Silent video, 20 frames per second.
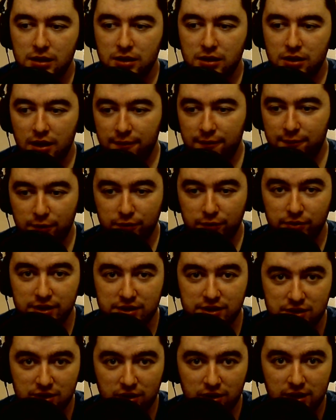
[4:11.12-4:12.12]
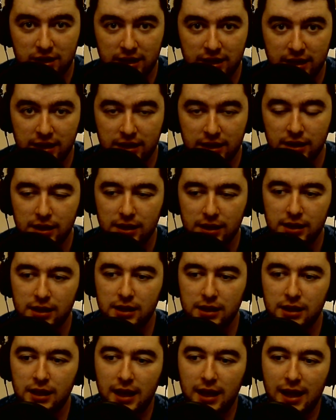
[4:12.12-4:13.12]
if you're recycling it.
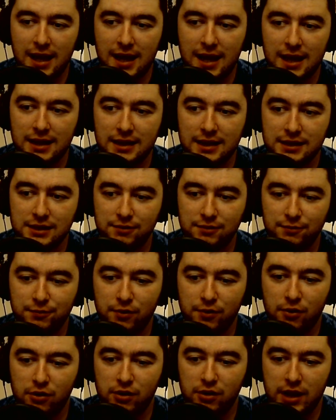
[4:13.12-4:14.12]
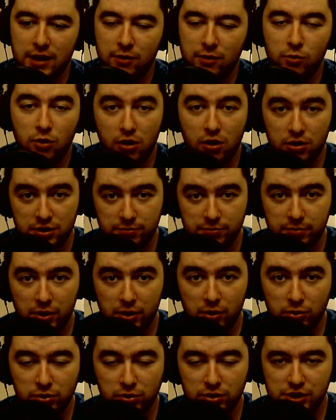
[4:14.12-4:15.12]
And for a water
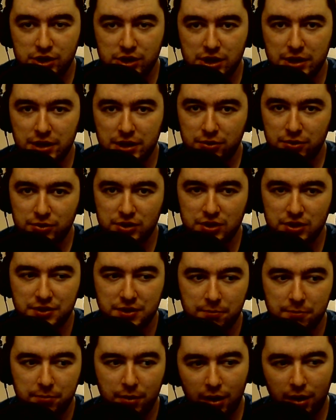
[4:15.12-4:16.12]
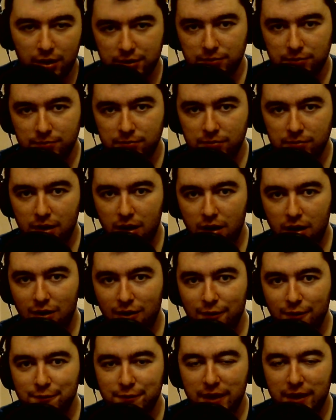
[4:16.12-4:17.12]
bowl, she uses the bottom
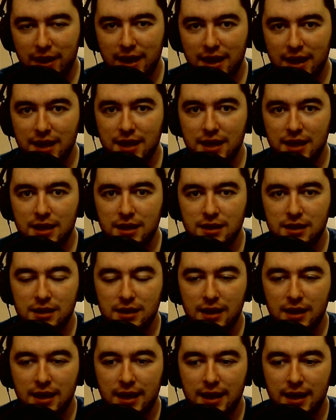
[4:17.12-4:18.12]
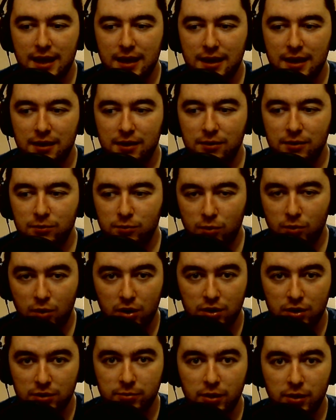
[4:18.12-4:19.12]
of a
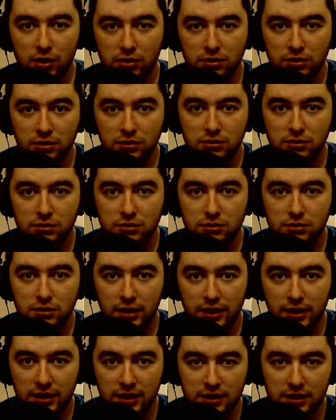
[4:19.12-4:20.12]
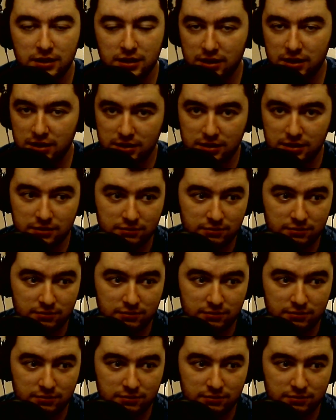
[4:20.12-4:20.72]
water bottle, like a